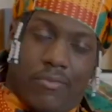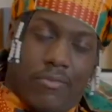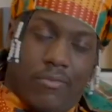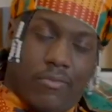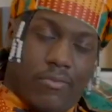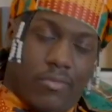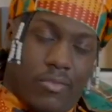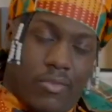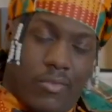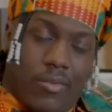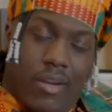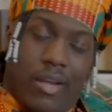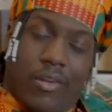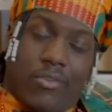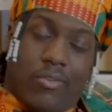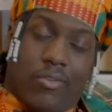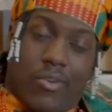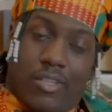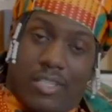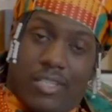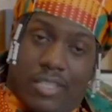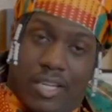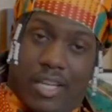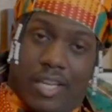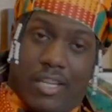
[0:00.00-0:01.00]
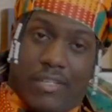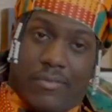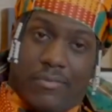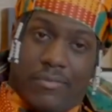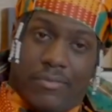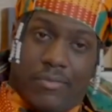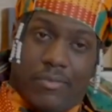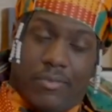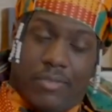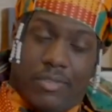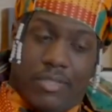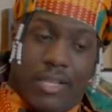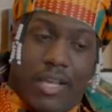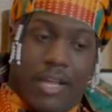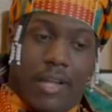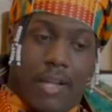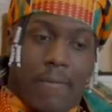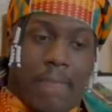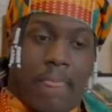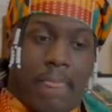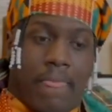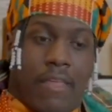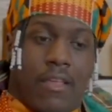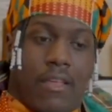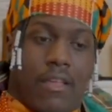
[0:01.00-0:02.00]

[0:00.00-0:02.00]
really get blamed for everything,